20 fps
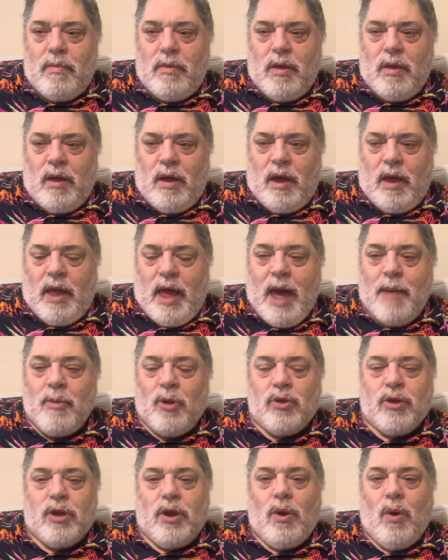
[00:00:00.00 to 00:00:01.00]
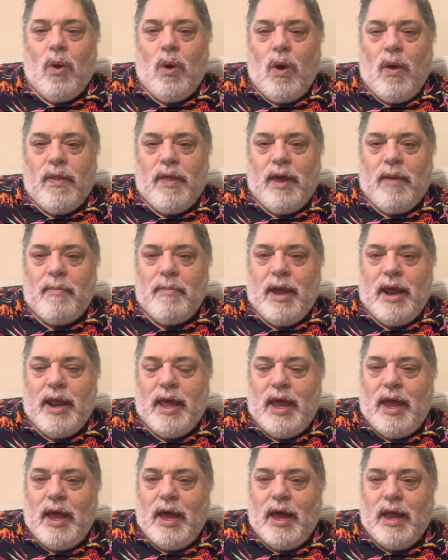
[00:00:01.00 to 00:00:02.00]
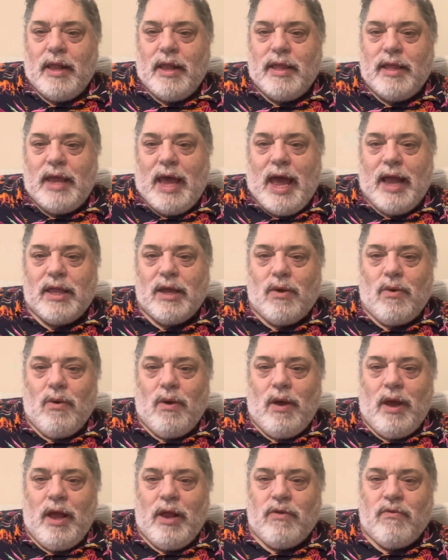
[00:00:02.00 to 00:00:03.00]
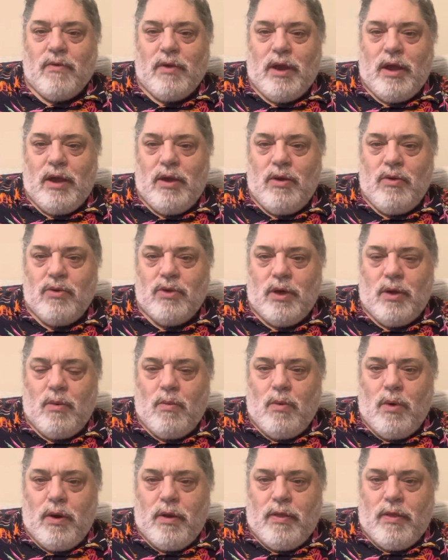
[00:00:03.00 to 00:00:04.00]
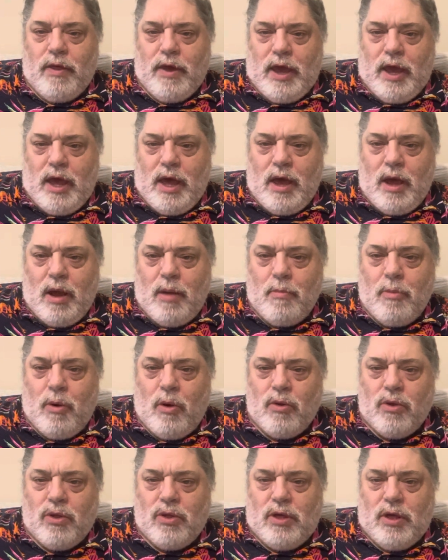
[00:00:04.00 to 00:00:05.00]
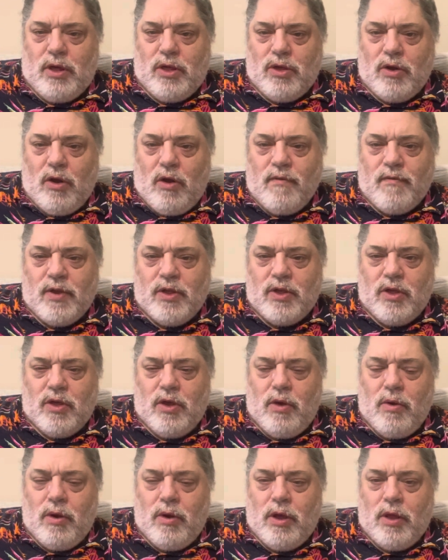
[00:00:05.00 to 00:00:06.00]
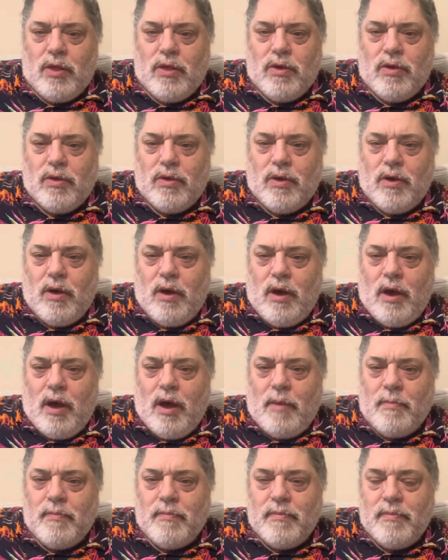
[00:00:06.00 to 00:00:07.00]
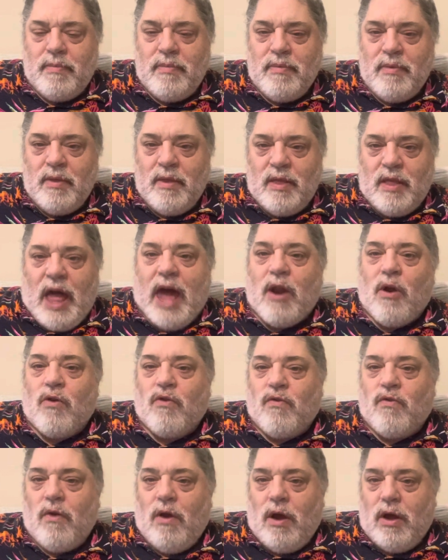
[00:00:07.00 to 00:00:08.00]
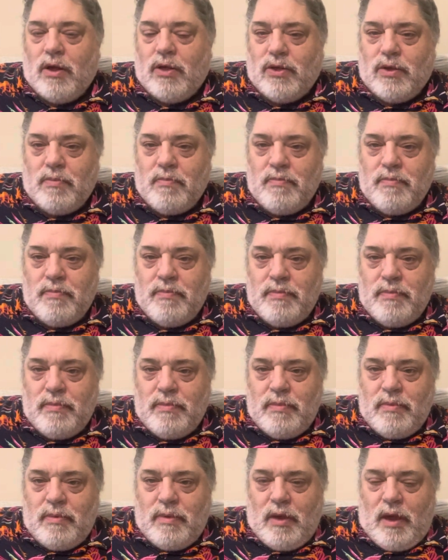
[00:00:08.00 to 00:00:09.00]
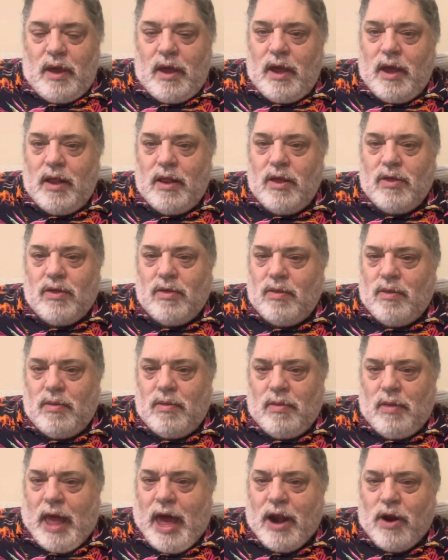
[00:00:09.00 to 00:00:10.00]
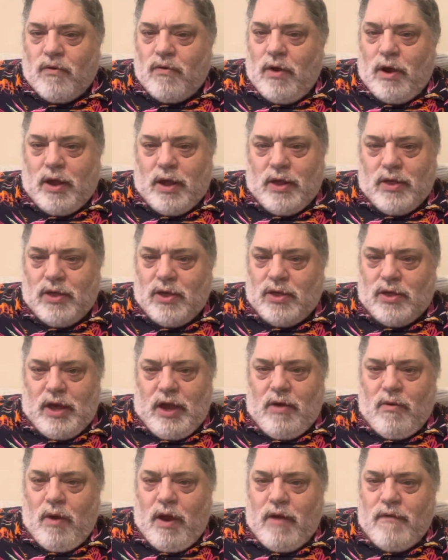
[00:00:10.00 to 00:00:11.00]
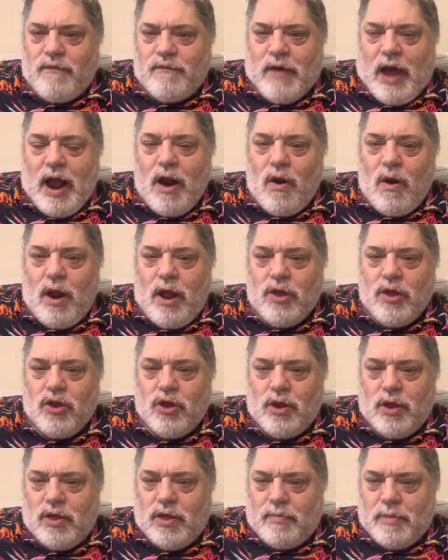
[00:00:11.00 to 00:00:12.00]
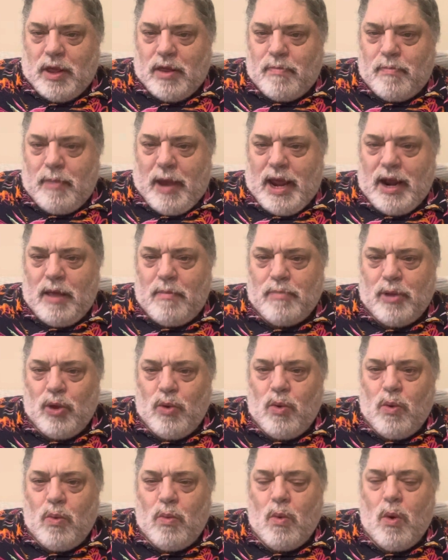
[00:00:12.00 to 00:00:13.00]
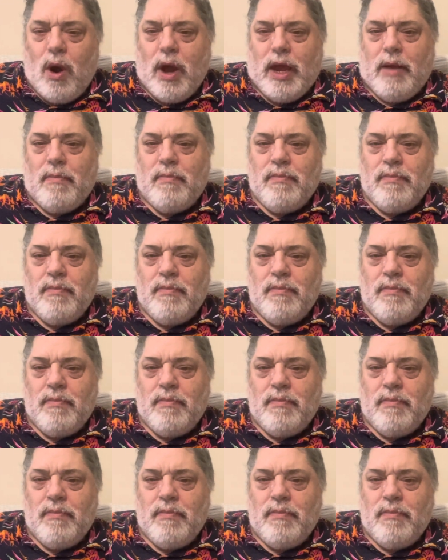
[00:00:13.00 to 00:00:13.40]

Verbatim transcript: uh, Hamilton Hall they made a uh, tactical entry using one of the emergency services units um, ladder trucks, and this ladder truck. It's a Seagrave fire engine, except it's painted blue and white.